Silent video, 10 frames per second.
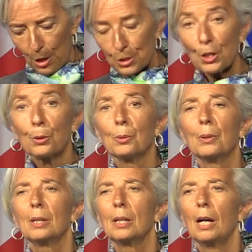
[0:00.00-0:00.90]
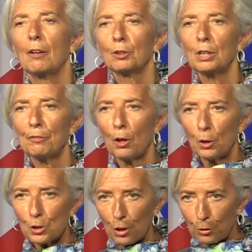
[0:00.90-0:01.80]
So, I've only
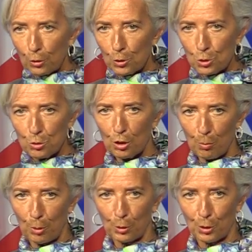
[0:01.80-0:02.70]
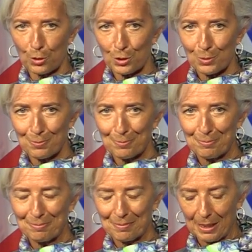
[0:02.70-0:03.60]
focused on those two components,
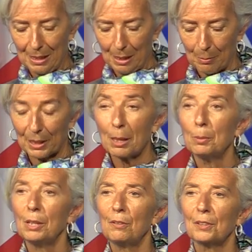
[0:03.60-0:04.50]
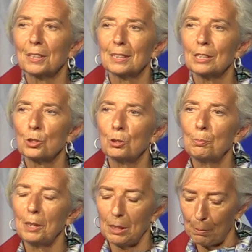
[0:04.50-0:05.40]
but I believe that it should
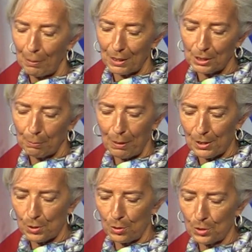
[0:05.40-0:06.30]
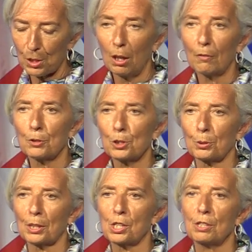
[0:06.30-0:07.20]
be part and parcels of the
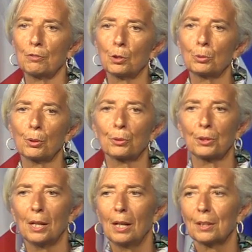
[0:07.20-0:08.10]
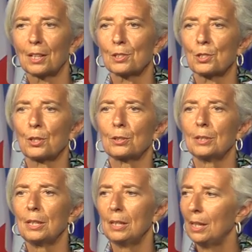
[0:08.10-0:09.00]
strategy for growth that
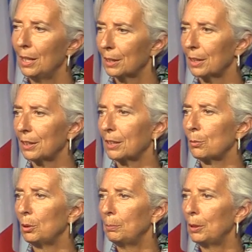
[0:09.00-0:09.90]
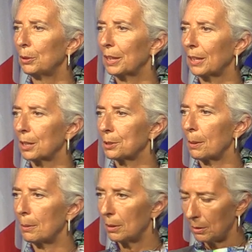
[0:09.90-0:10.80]
certainly Canada will be looking at,
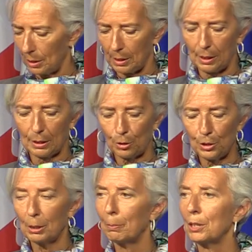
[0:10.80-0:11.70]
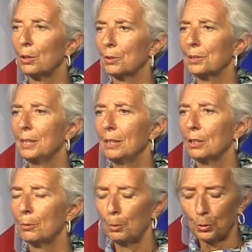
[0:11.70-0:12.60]
including beyond
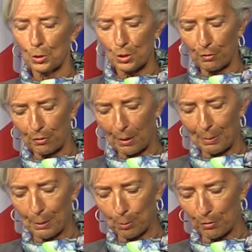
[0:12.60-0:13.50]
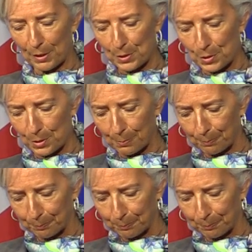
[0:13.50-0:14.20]
the borders of La Belle Province.